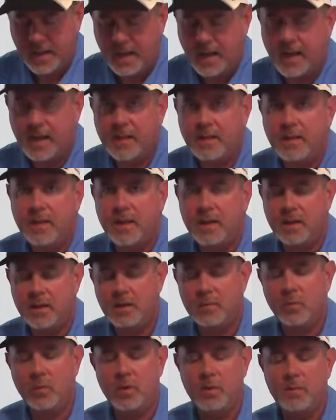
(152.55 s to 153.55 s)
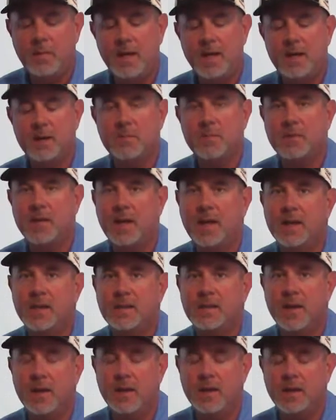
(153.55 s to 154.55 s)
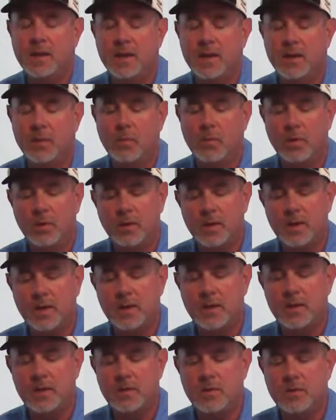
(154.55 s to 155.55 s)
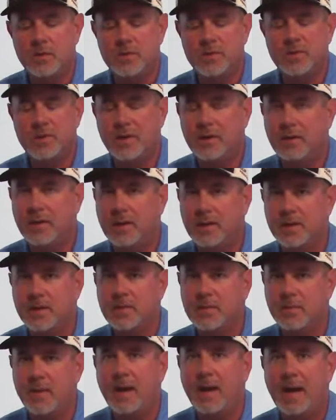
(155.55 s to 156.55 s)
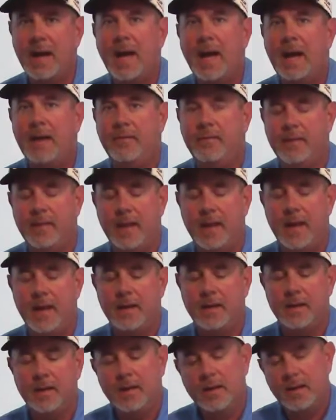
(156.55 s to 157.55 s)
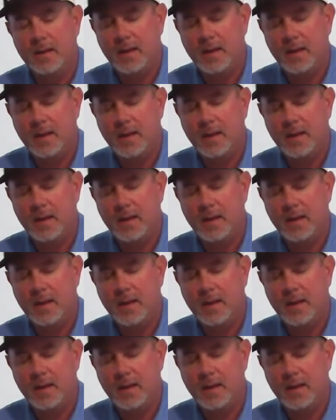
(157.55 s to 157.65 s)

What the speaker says: And then 1 medium-sized onion, and we're only gonna use, generally I use about half of that.